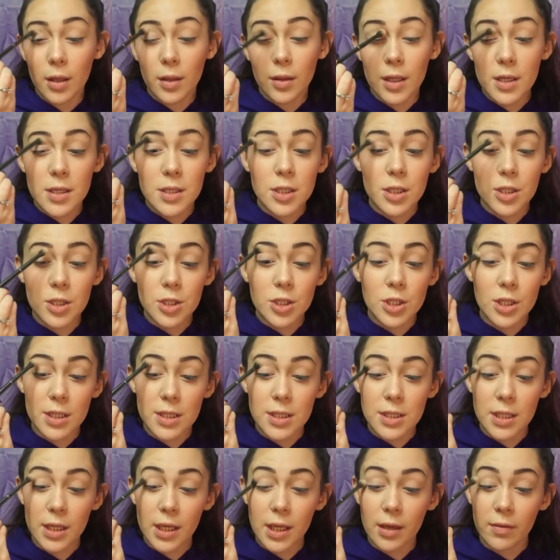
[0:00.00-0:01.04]
This is
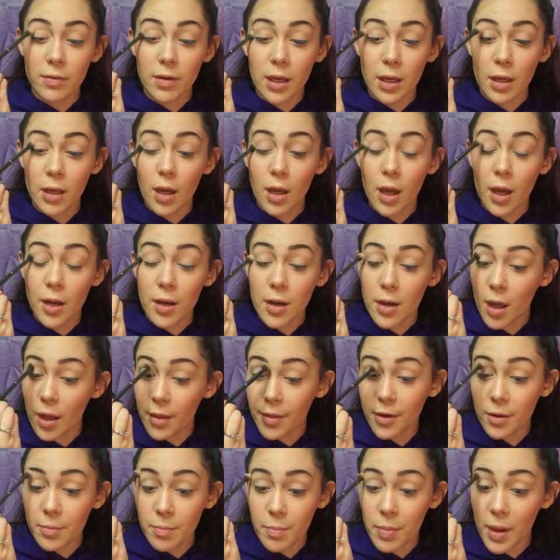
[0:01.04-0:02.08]
just to give it
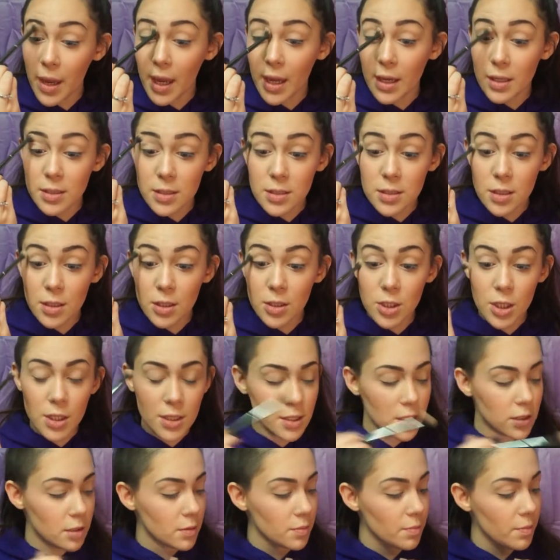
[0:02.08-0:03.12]
another base,
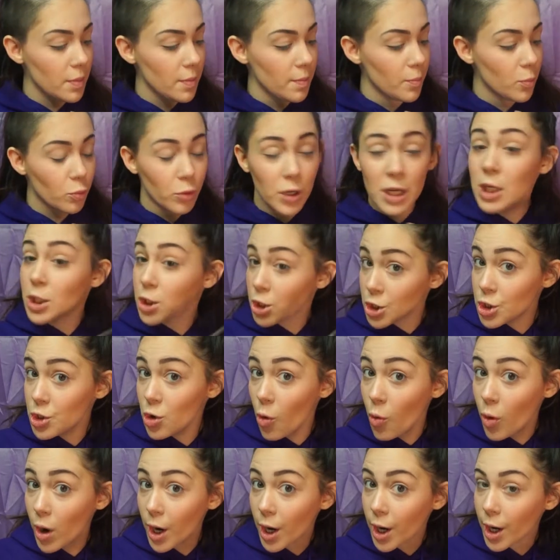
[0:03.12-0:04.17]
just to
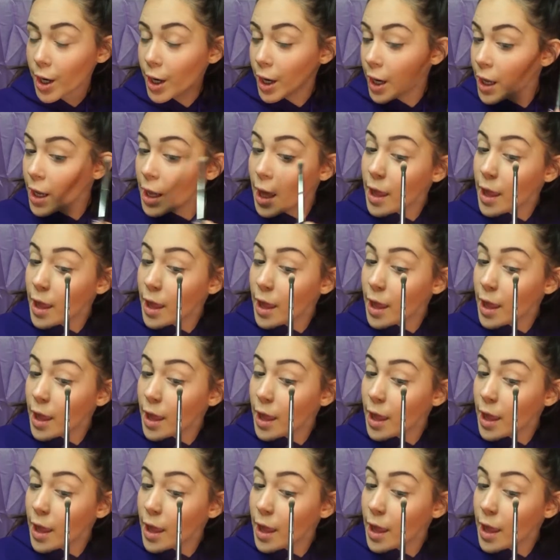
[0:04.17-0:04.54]
reinsure